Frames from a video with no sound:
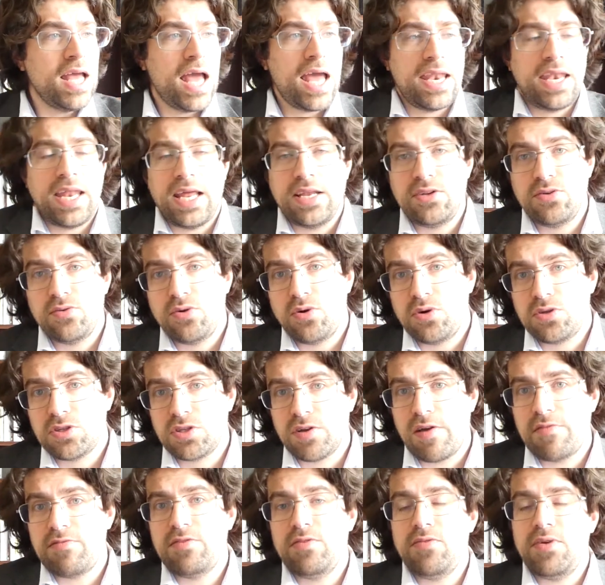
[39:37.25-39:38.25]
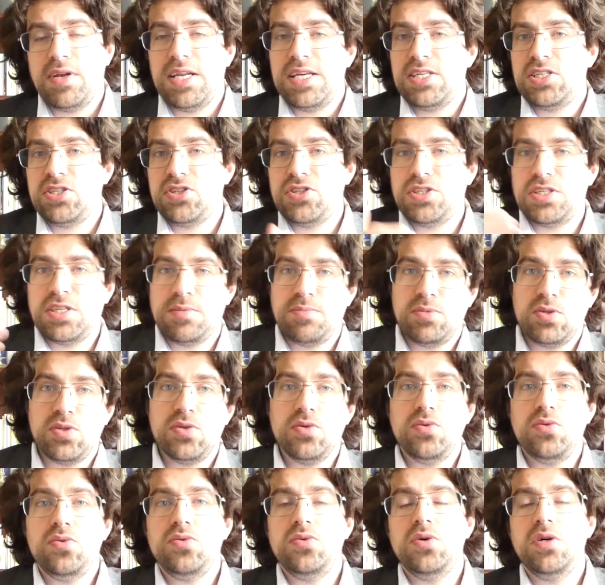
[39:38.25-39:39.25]
And then you also have the relationship
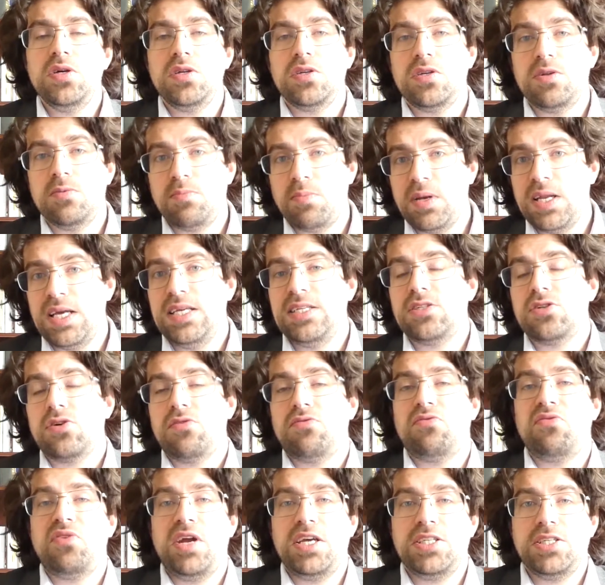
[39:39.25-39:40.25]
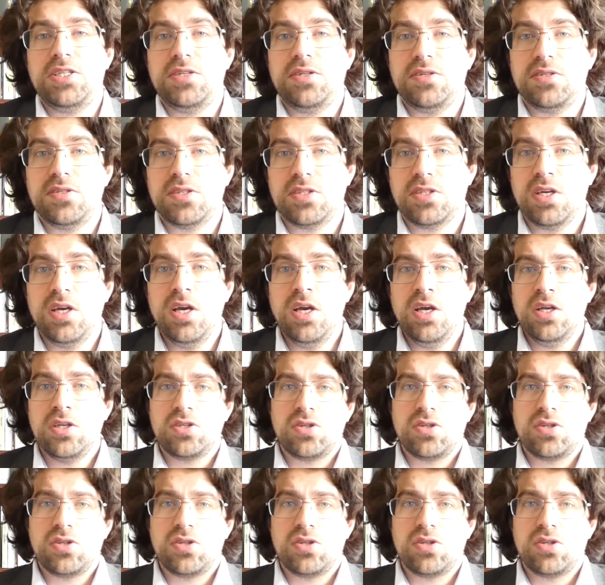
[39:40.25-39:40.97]
to the place of residence.